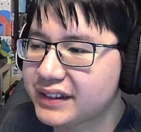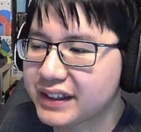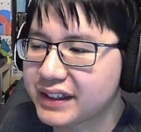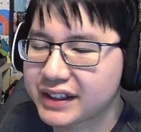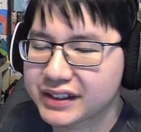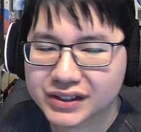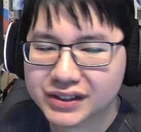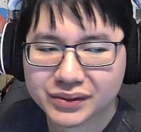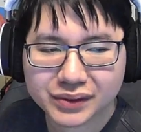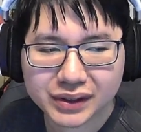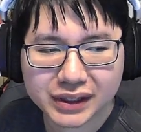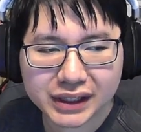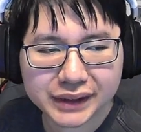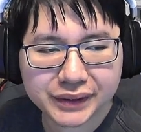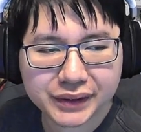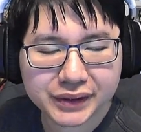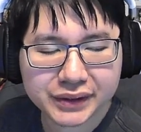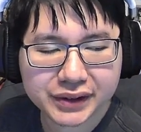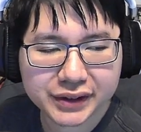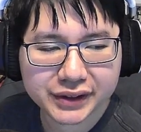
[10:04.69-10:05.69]
Yeah, so whenever
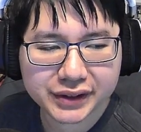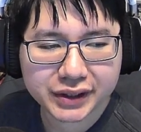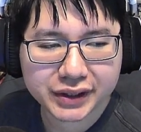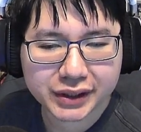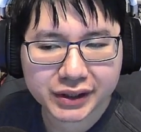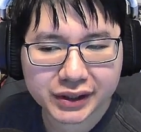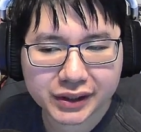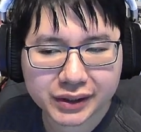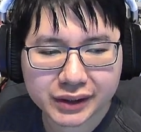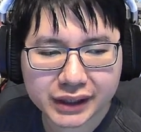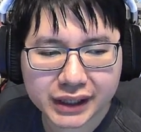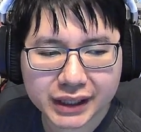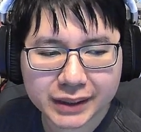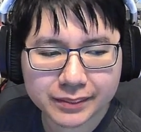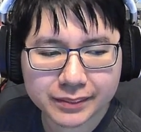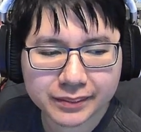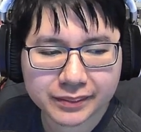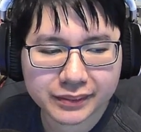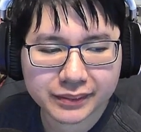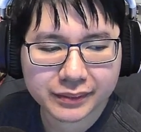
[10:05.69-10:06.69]
you hear the
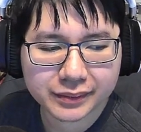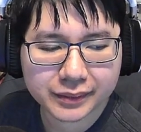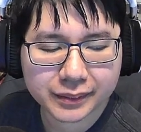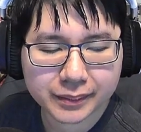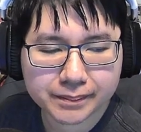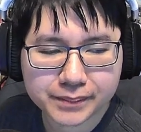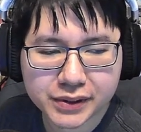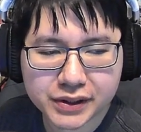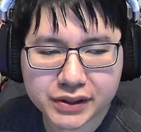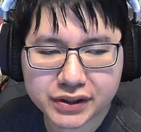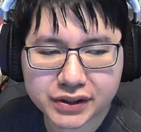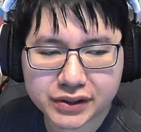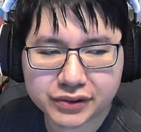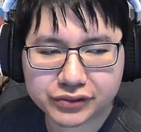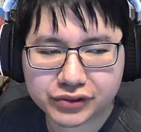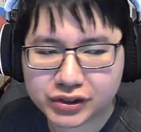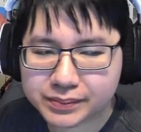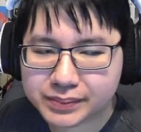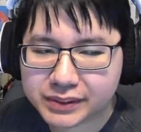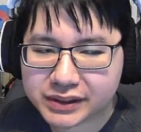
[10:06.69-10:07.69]
name personal
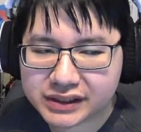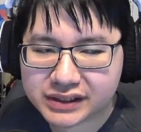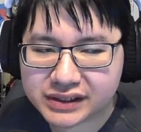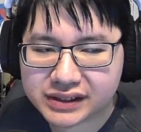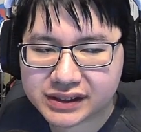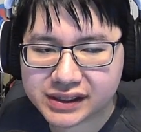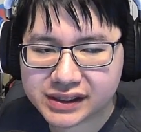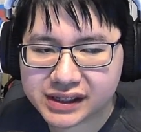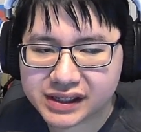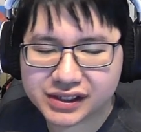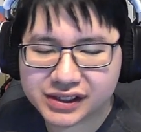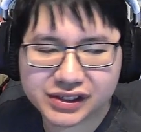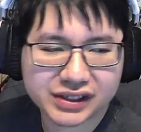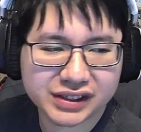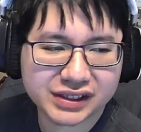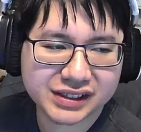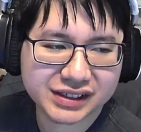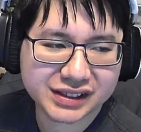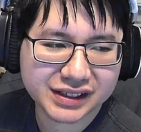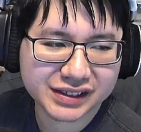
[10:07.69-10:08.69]
troopers, it's
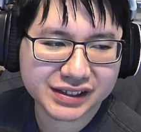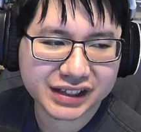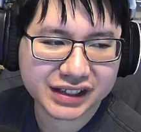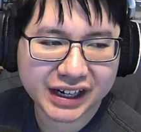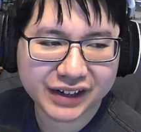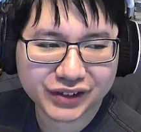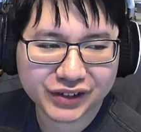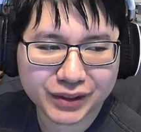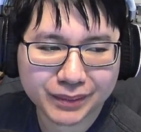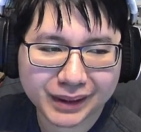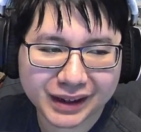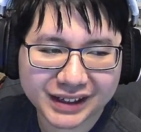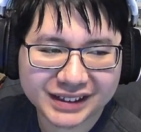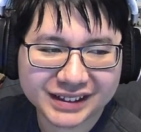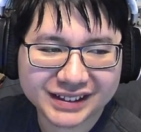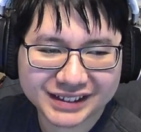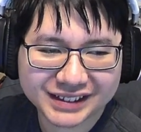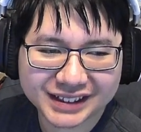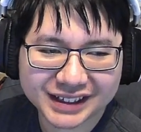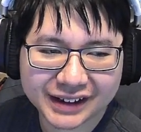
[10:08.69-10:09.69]
just the giant
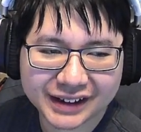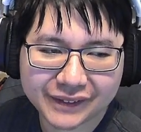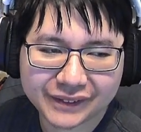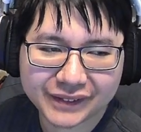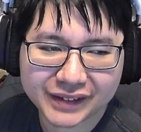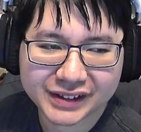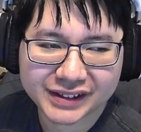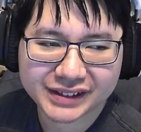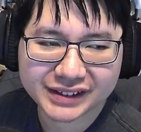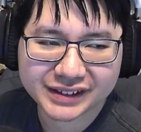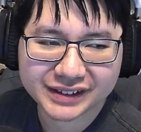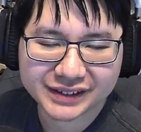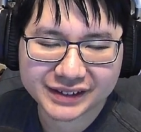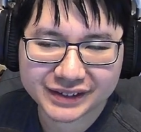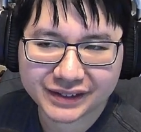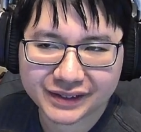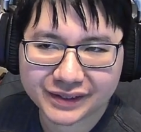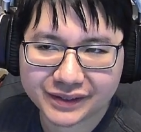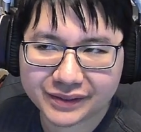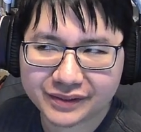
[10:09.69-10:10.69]
robots of this
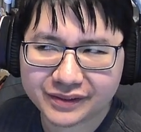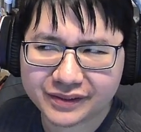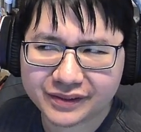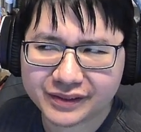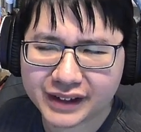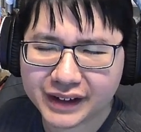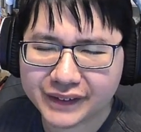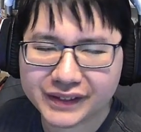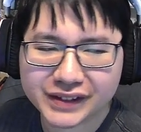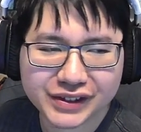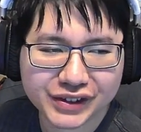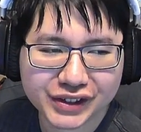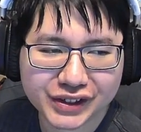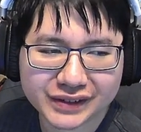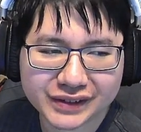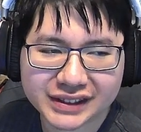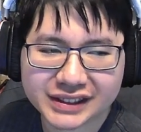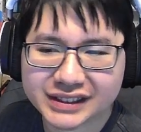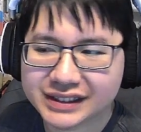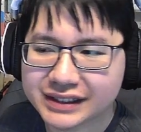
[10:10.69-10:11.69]

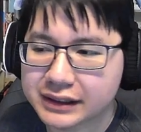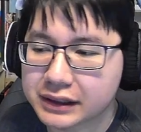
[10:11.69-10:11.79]
universe.